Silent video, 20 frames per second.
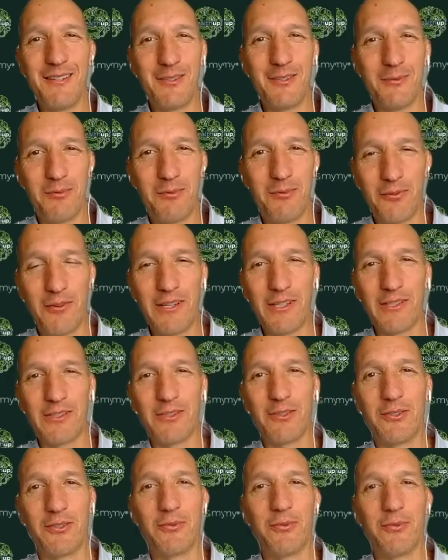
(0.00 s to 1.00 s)
These
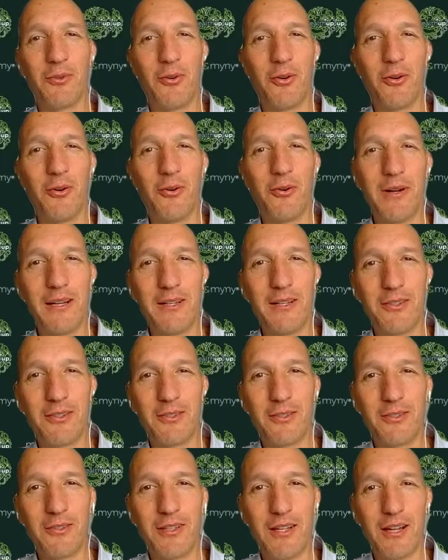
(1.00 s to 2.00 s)
professions will always,